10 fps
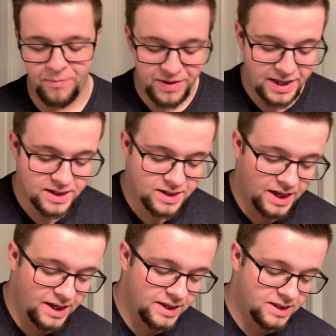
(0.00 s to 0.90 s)
This
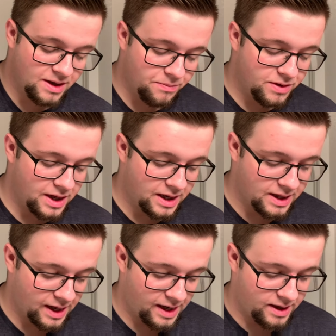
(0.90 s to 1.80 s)
is something
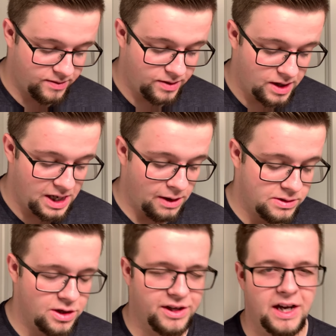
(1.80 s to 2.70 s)
that I
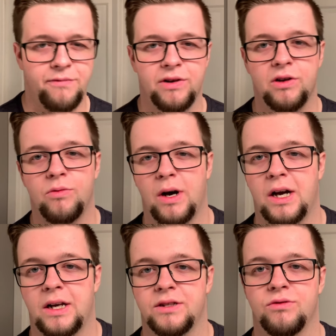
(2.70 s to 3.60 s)
was looking at for a little
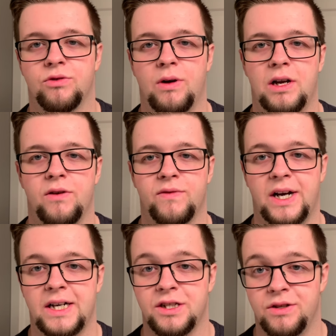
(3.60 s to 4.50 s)
while. I saw quite a lot of
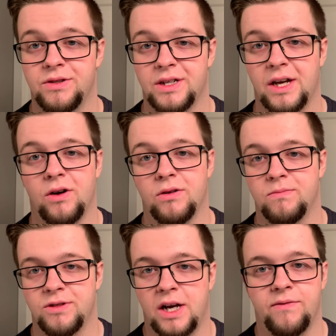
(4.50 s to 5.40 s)
guys using it
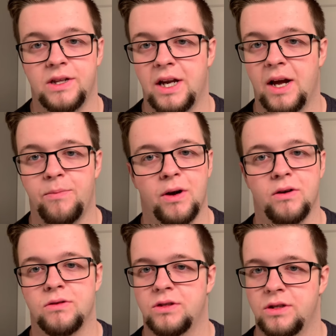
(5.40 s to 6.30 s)
on Shave of the Day
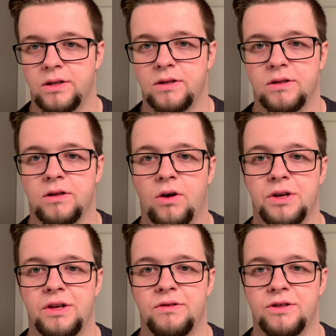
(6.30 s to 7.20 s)
posts and
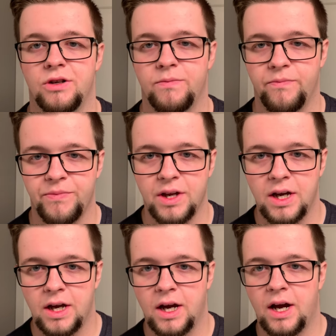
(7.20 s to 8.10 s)
on YouTube,
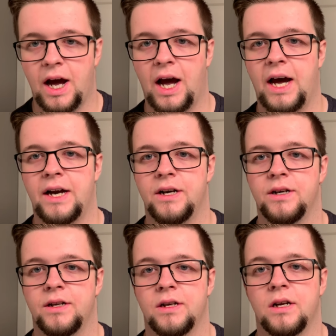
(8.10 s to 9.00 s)

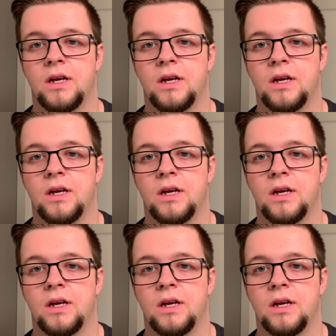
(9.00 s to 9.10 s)
and